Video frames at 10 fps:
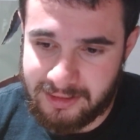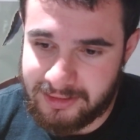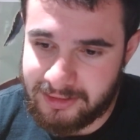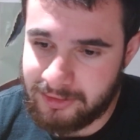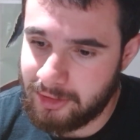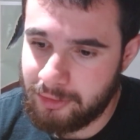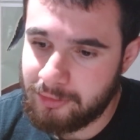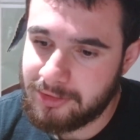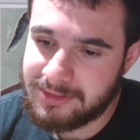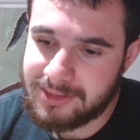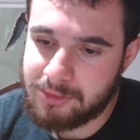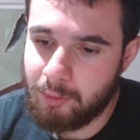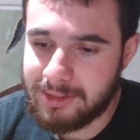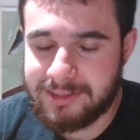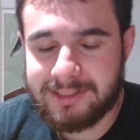this
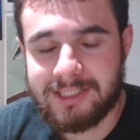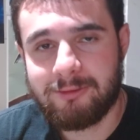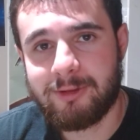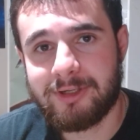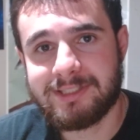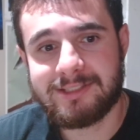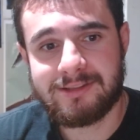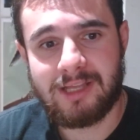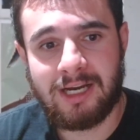one scene where he's